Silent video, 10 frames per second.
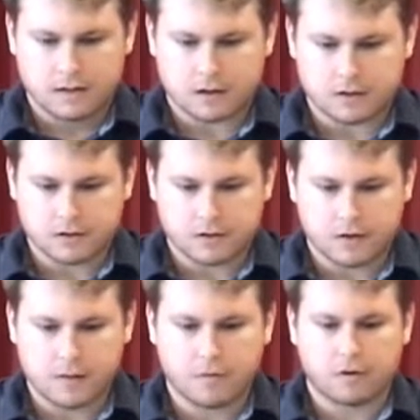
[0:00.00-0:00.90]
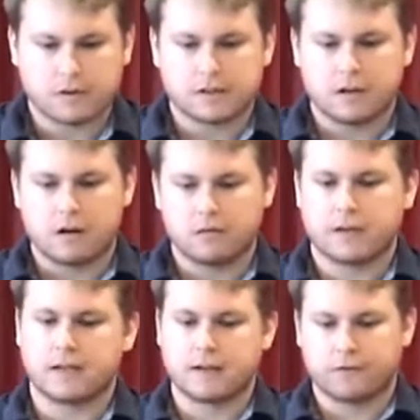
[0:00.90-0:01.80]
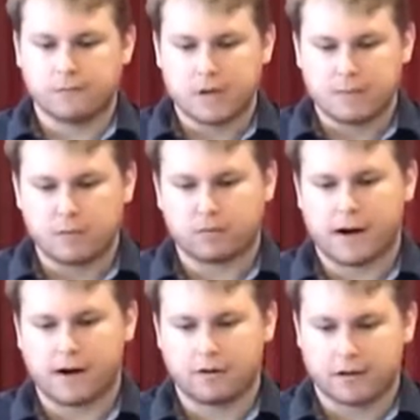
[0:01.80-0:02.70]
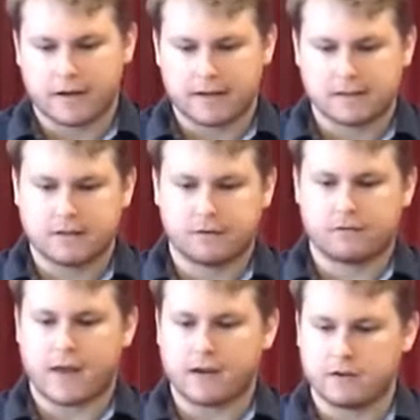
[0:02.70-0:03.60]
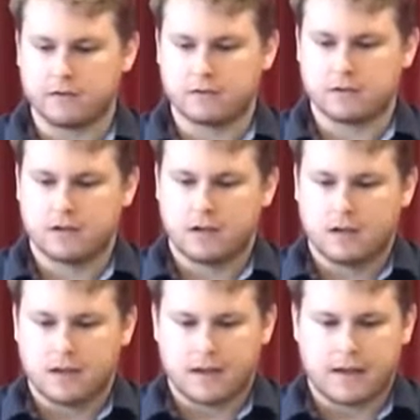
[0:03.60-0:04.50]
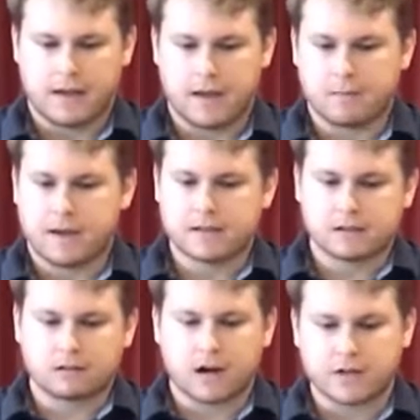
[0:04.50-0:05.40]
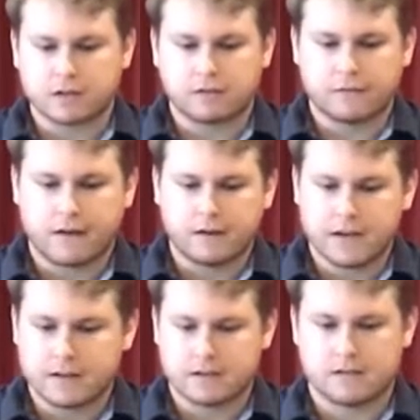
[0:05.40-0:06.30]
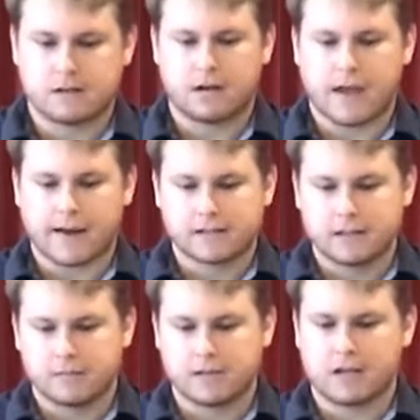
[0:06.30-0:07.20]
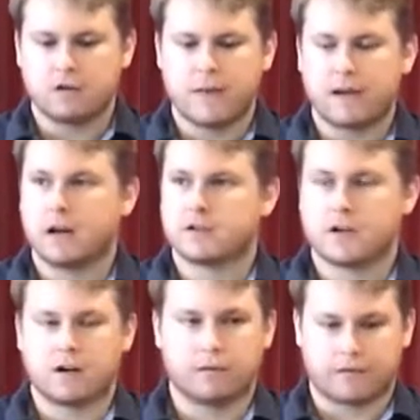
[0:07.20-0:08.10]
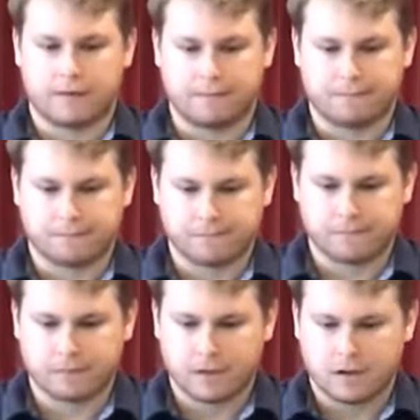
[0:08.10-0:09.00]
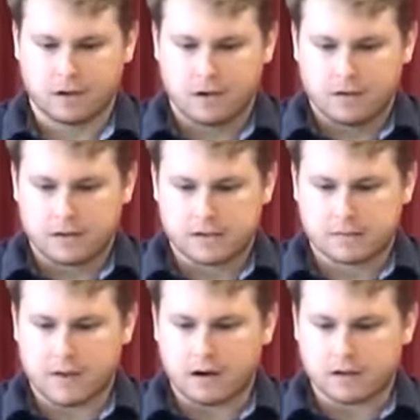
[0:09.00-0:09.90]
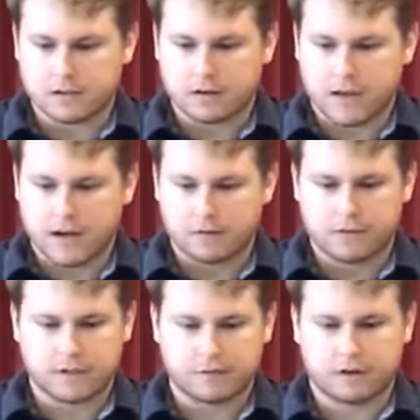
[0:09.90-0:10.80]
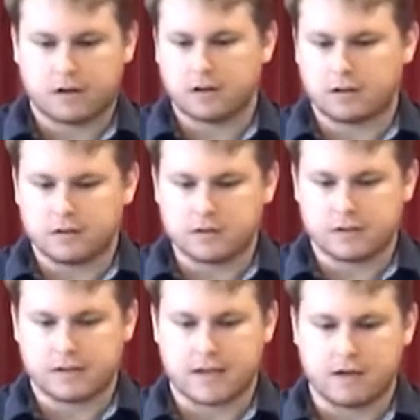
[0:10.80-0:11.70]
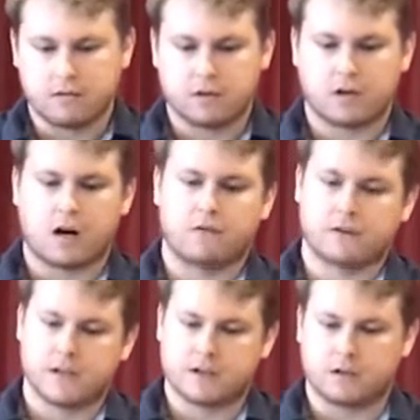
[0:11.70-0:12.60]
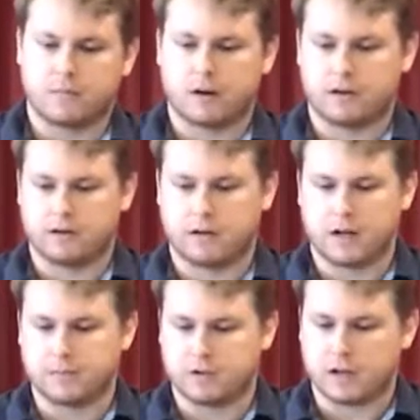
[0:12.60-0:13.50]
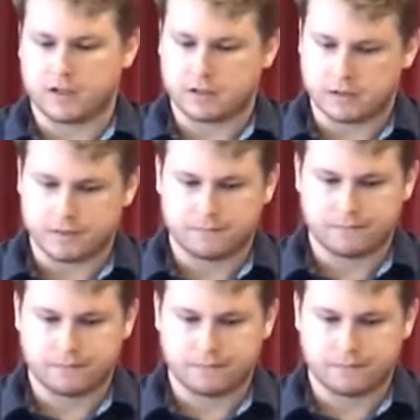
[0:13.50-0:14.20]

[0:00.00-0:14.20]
It's also important to note that different people prioritize different values and base their logical foundations on axioms that you may not share with them. This may also account for the different conclusions that you and your conversational partner come to logically.